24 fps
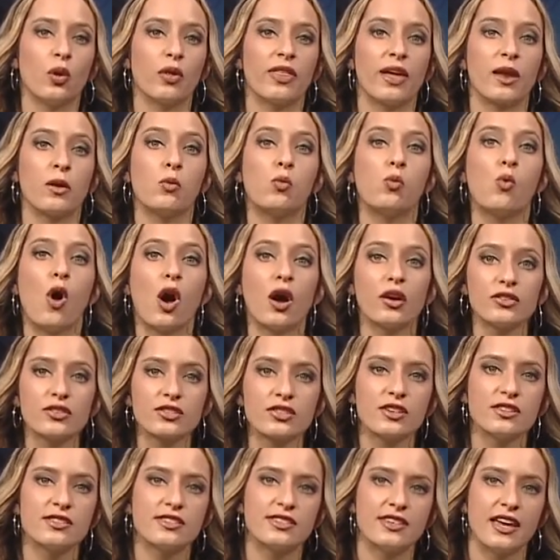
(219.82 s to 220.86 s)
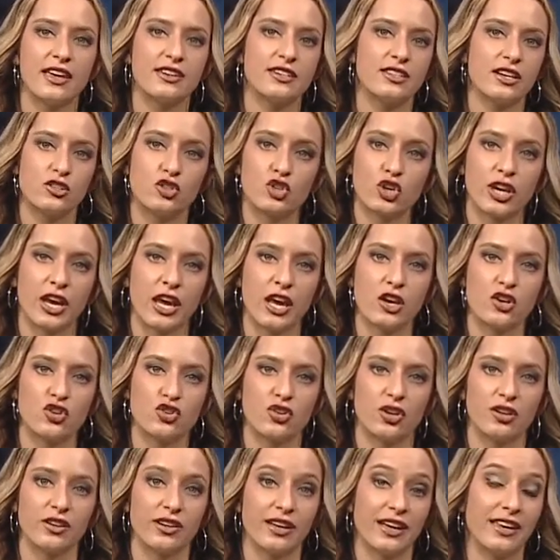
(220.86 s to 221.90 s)
that wants consent
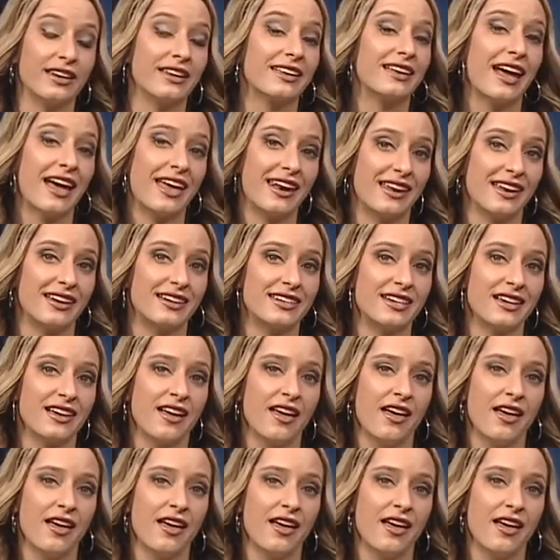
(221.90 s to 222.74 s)
education can get it.